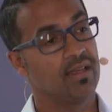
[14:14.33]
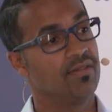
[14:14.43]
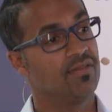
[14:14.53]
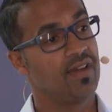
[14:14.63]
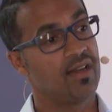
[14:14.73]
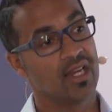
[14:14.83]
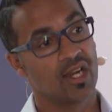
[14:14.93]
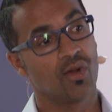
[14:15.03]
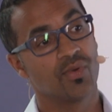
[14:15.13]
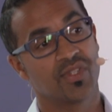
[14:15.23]
in very
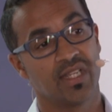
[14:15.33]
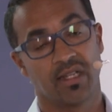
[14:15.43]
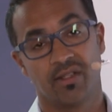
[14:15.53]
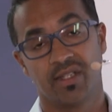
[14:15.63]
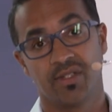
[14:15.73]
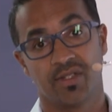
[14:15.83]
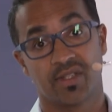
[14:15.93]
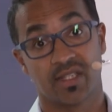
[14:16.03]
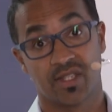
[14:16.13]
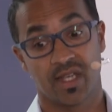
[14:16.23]
low single digit
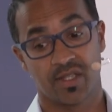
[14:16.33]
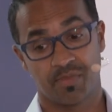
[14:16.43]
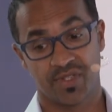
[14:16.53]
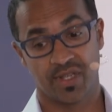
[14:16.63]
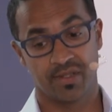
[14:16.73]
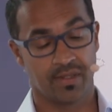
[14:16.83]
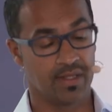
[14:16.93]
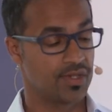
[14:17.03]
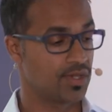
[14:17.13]
as percentage.